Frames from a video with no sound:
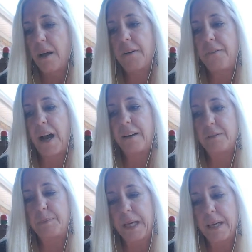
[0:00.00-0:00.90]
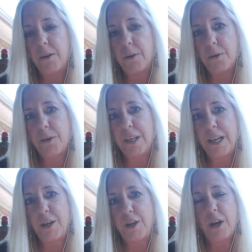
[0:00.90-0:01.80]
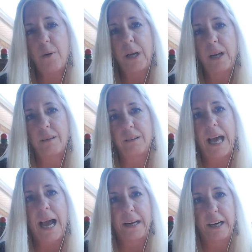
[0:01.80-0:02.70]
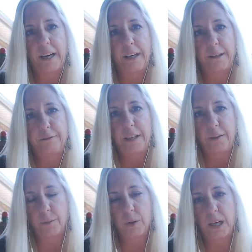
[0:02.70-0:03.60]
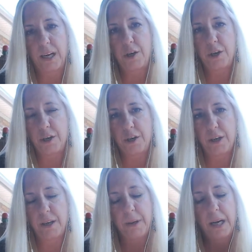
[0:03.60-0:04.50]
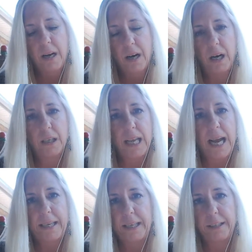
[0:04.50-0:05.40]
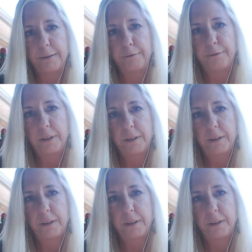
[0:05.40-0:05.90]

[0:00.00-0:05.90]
The Five of Pentacles is showing a lack of in the relationship, a lack of